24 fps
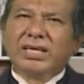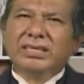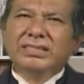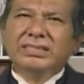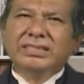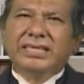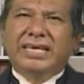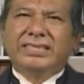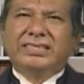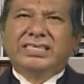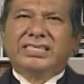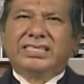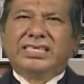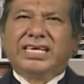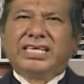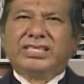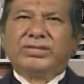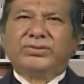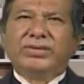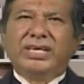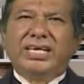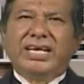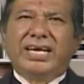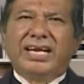and the
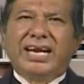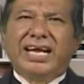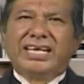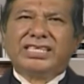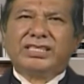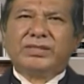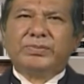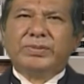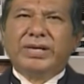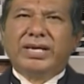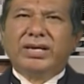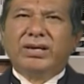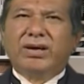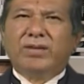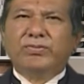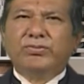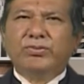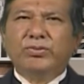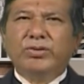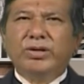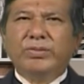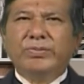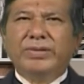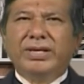Sexual Harassment
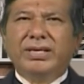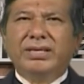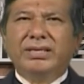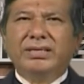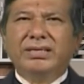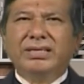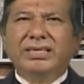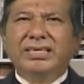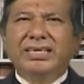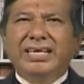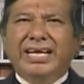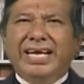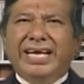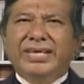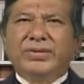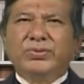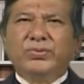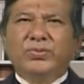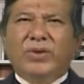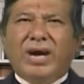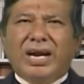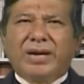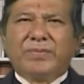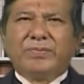of Women at
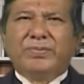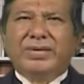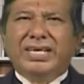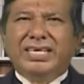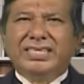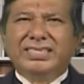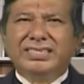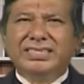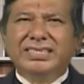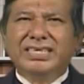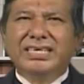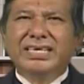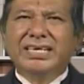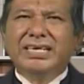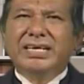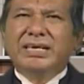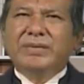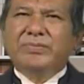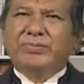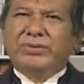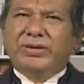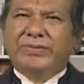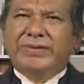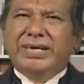Workplace
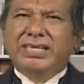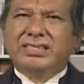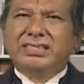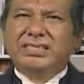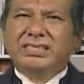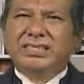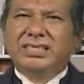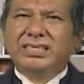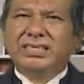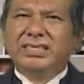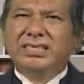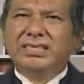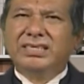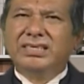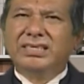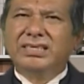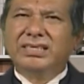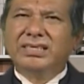Prevention,